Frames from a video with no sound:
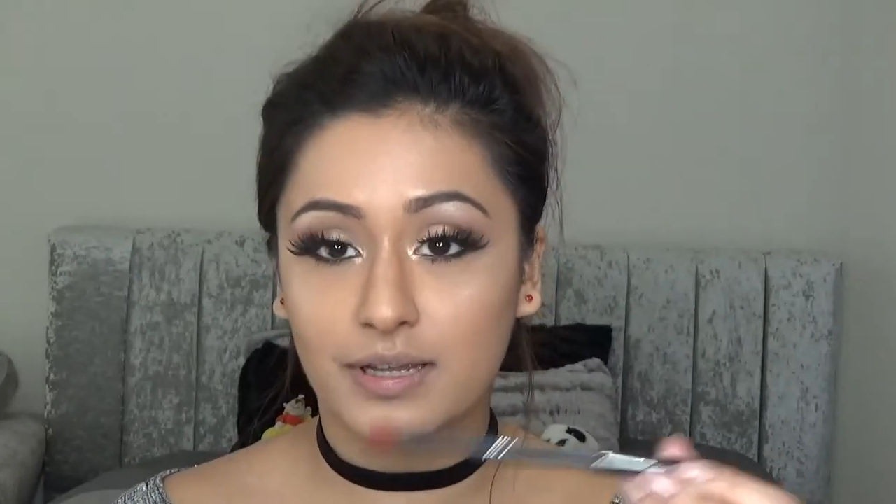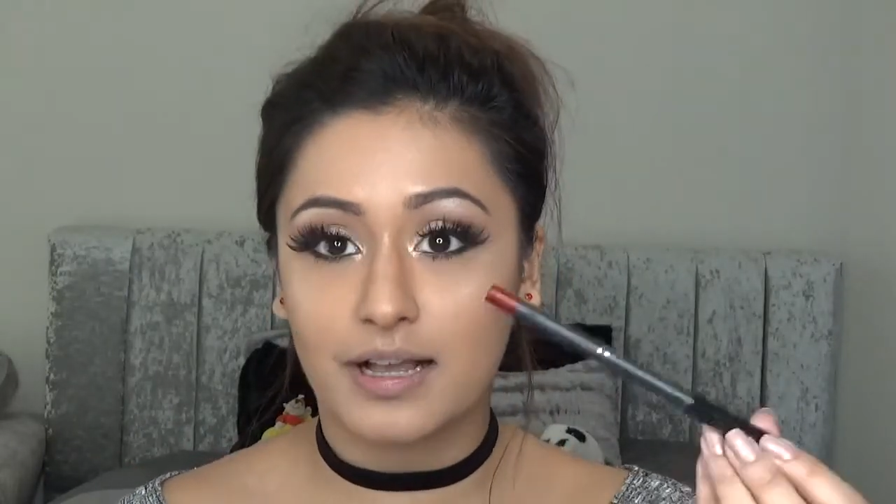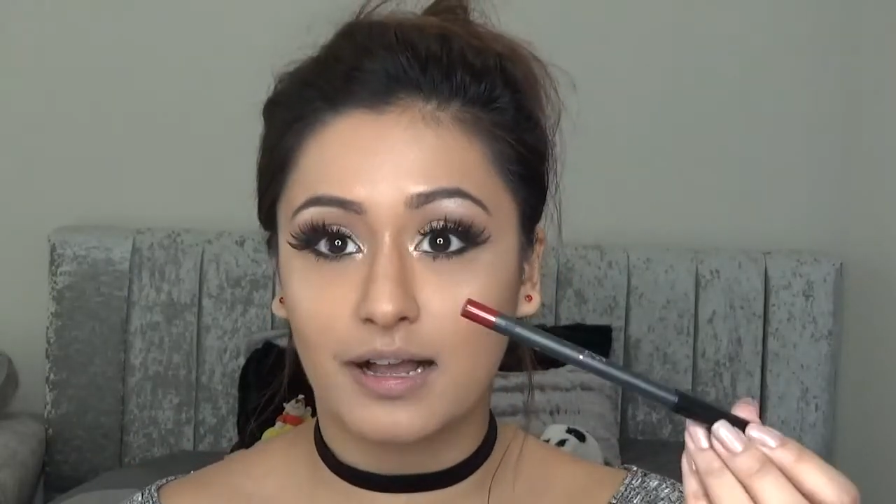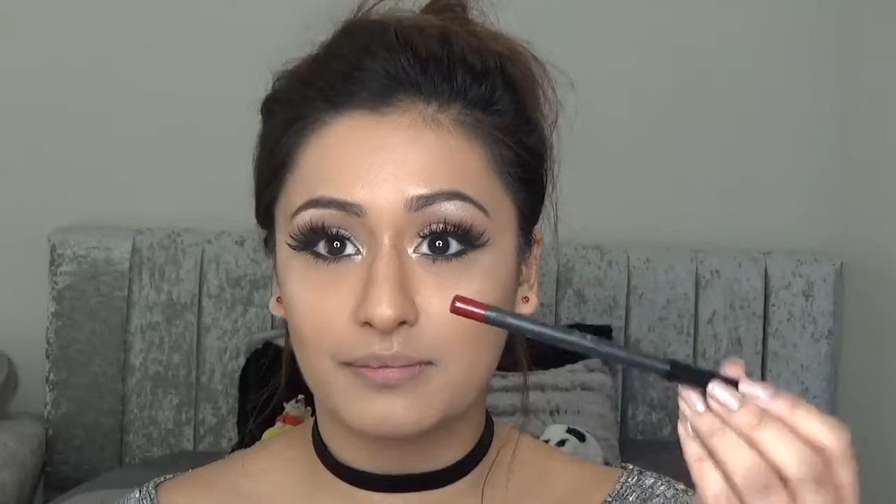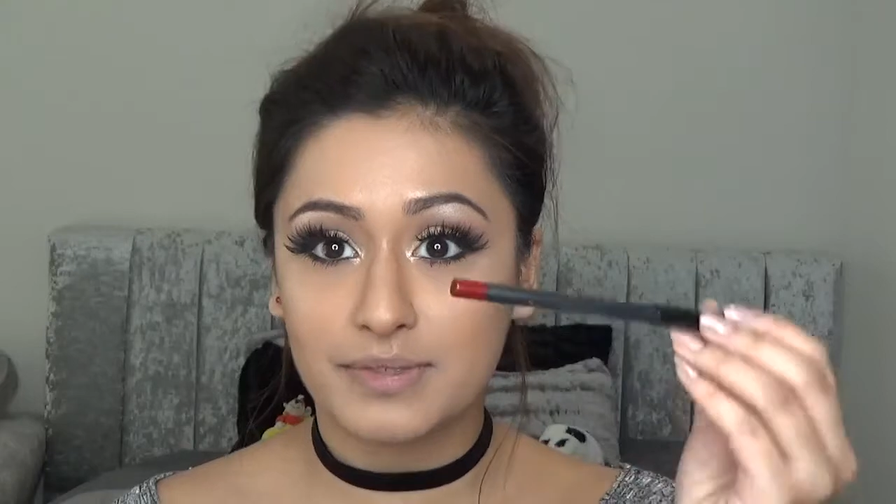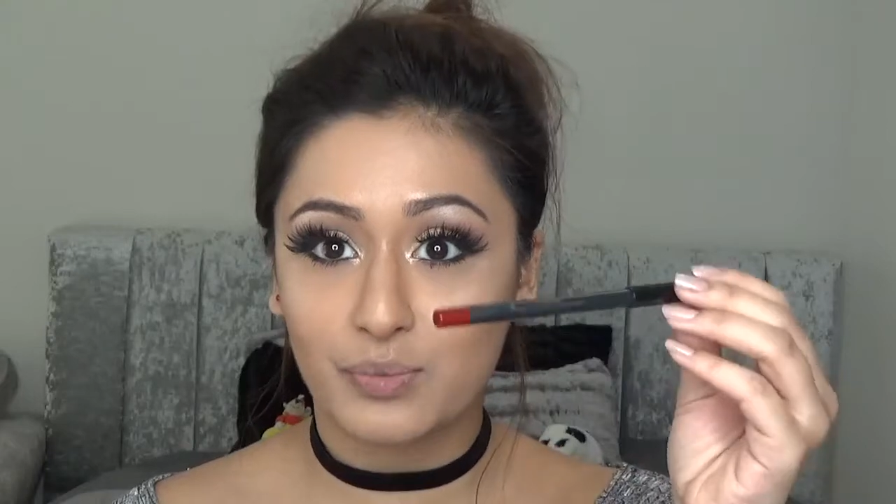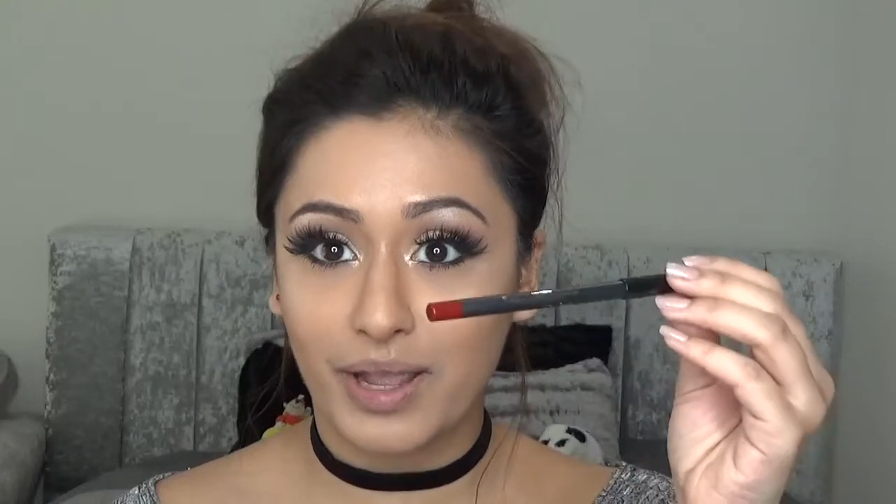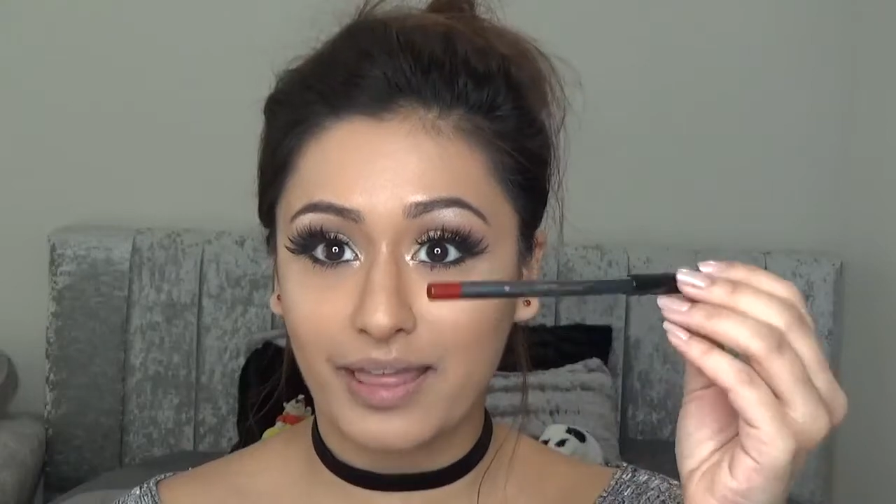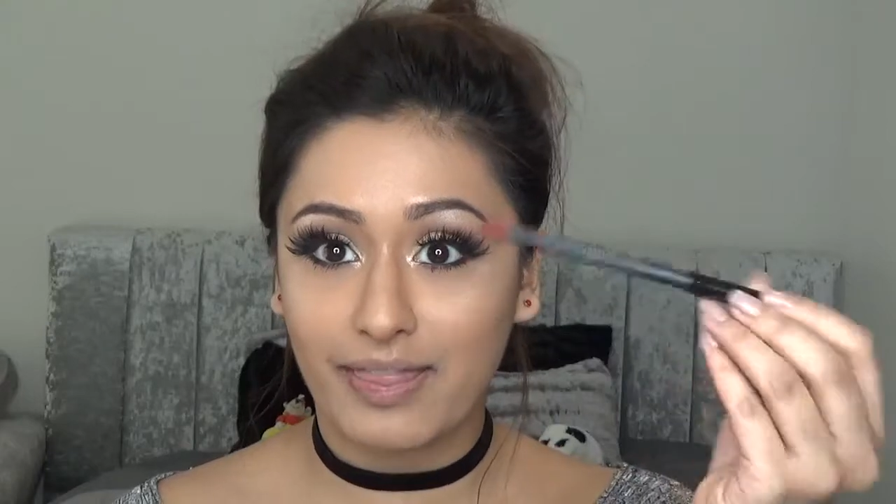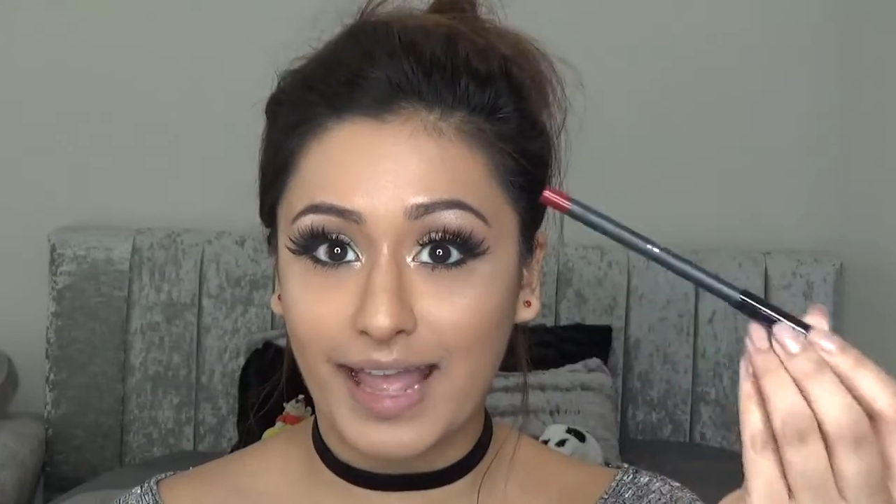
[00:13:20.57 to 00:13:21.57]
comes
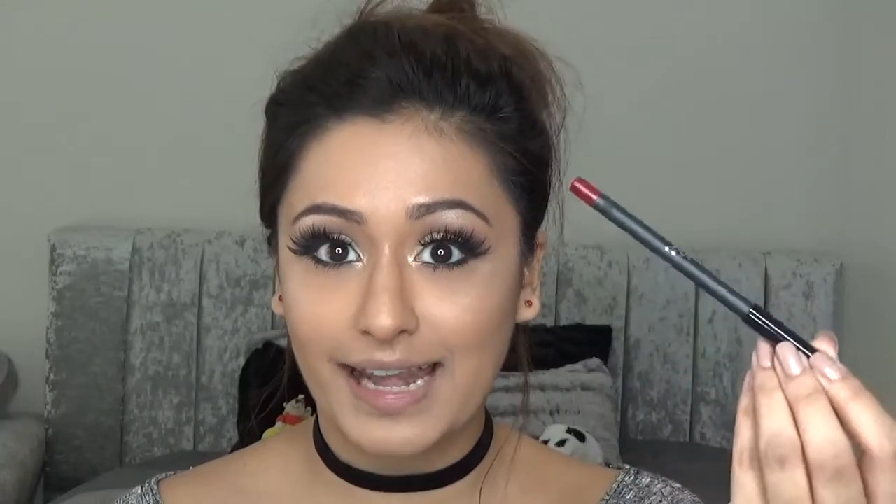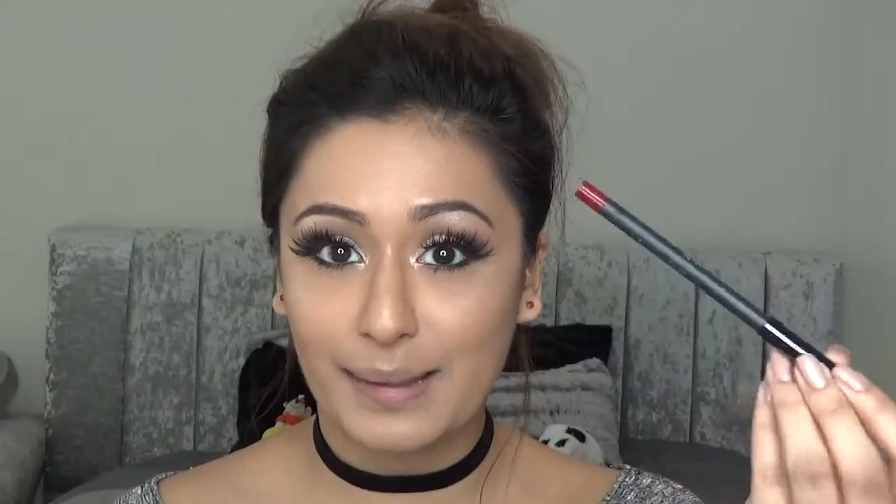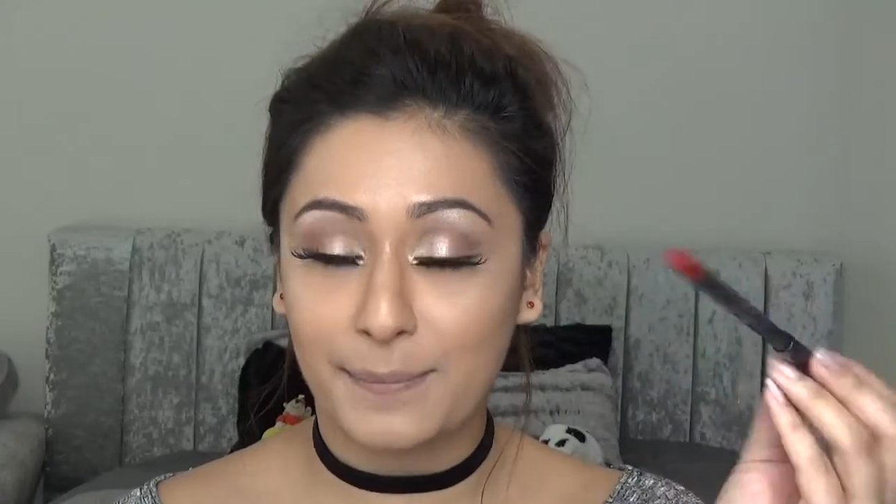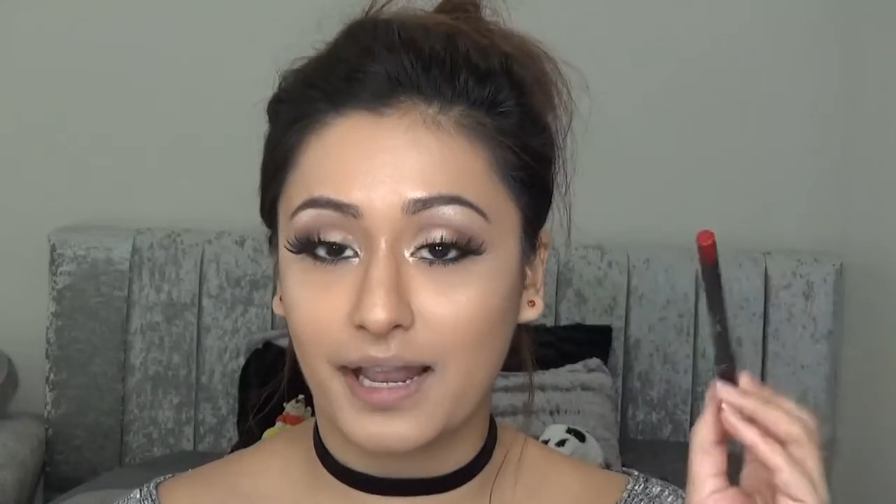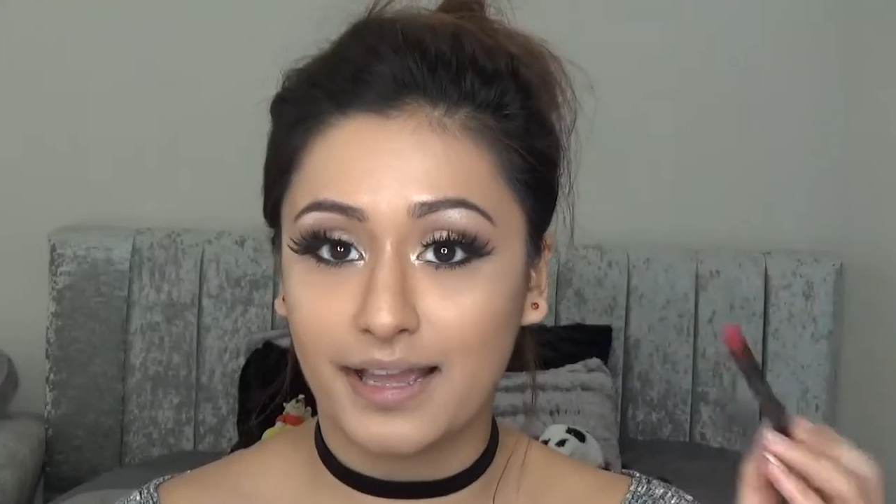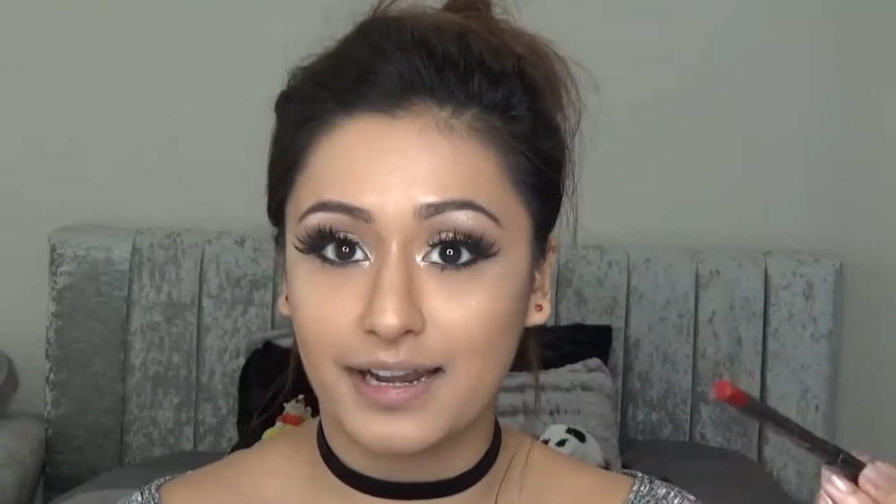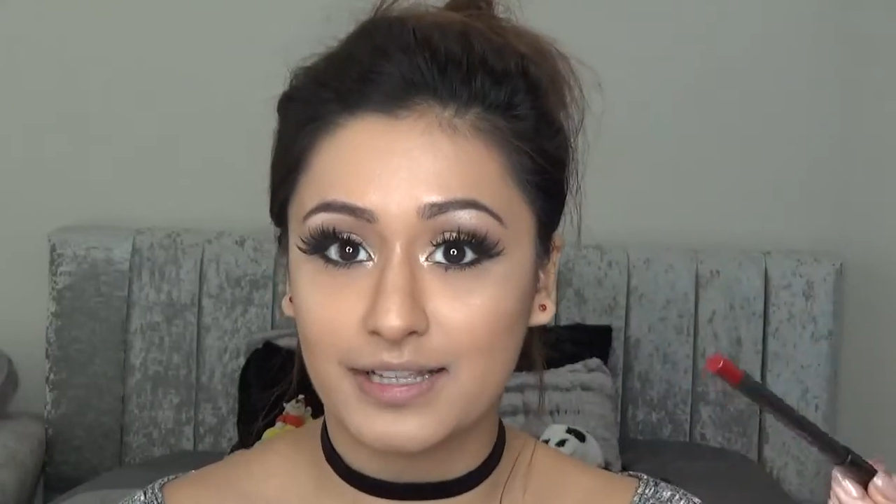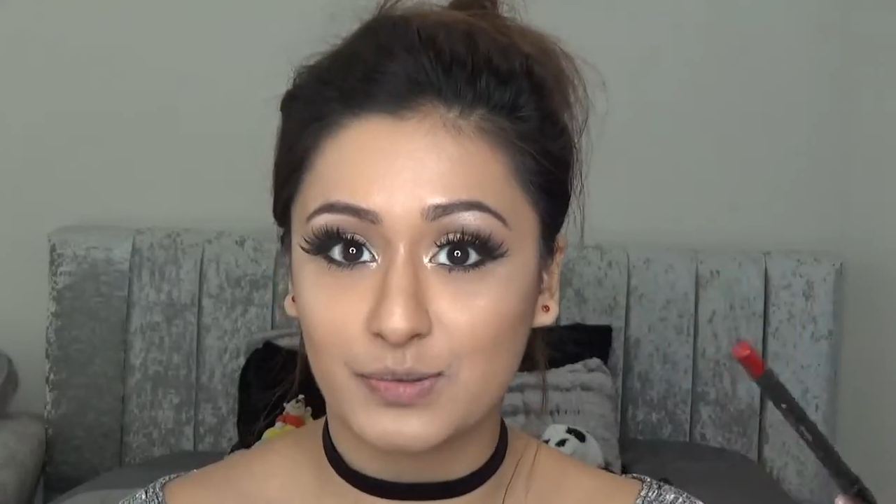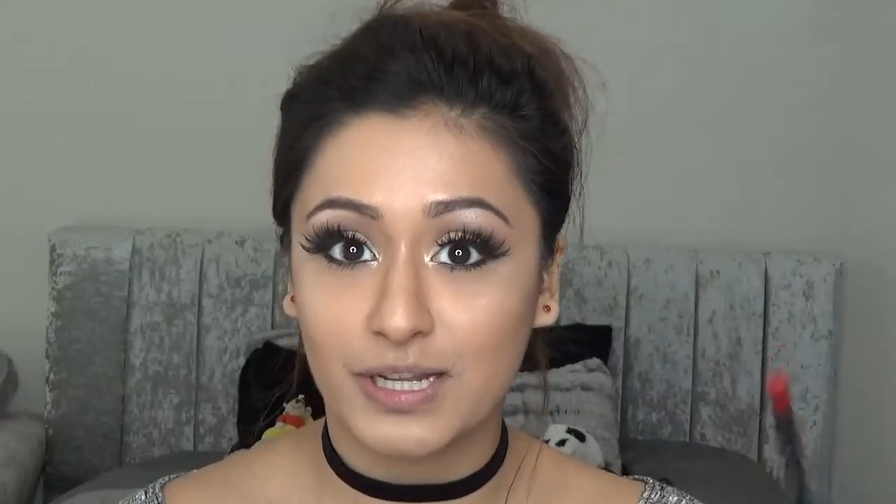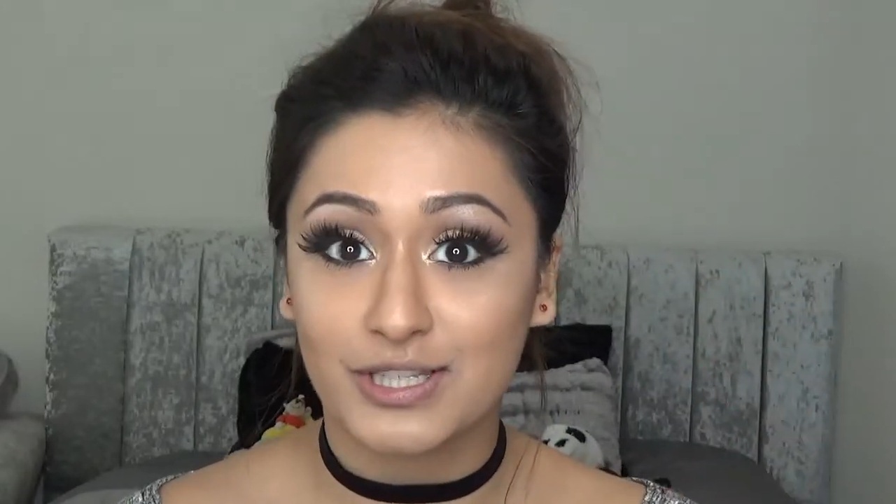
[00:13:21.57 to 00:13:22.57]
with a lip liner as well,